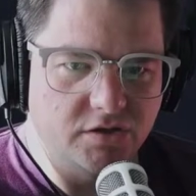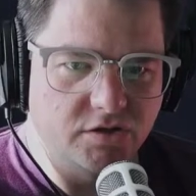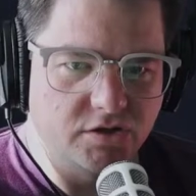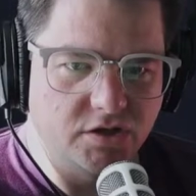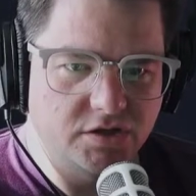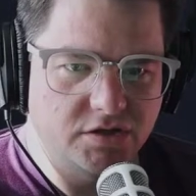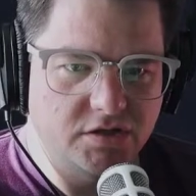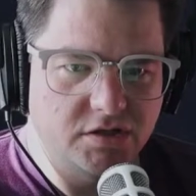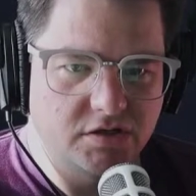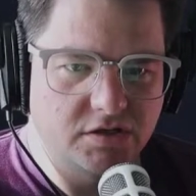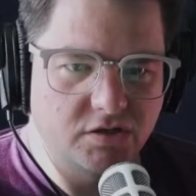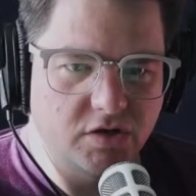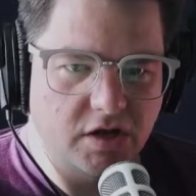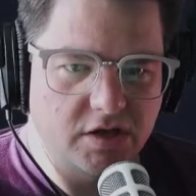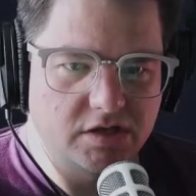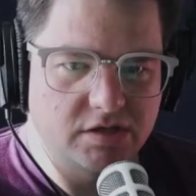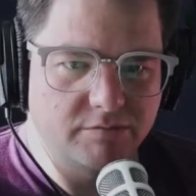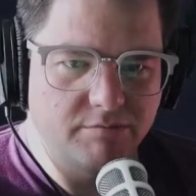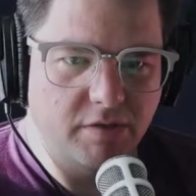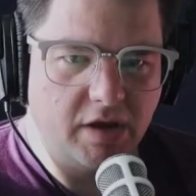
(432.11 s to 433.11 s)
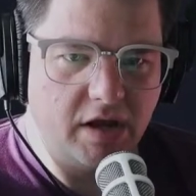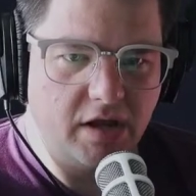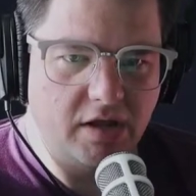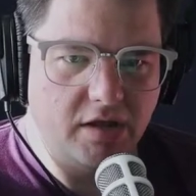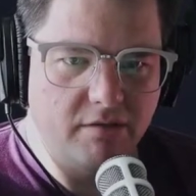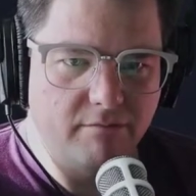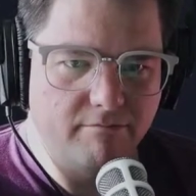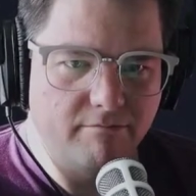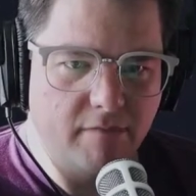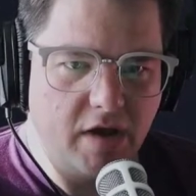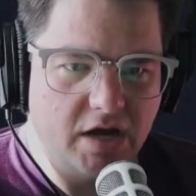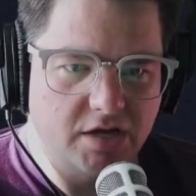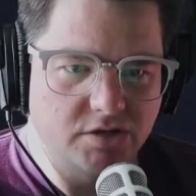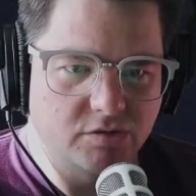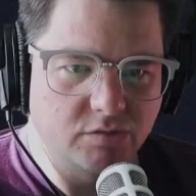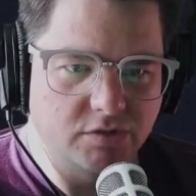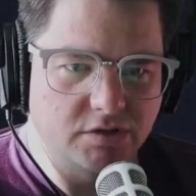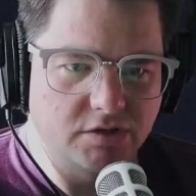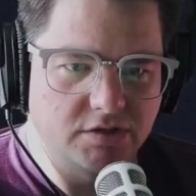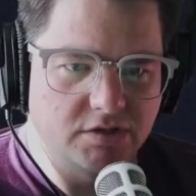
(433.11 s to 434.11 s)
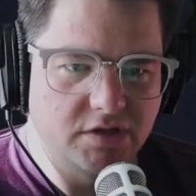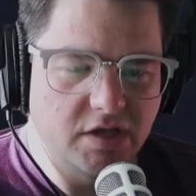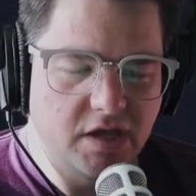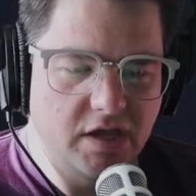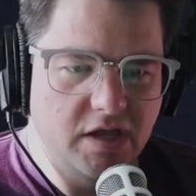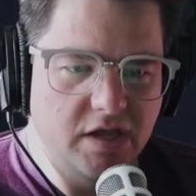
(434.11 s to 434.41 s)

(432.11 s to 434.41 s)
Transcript: just to transpile modules,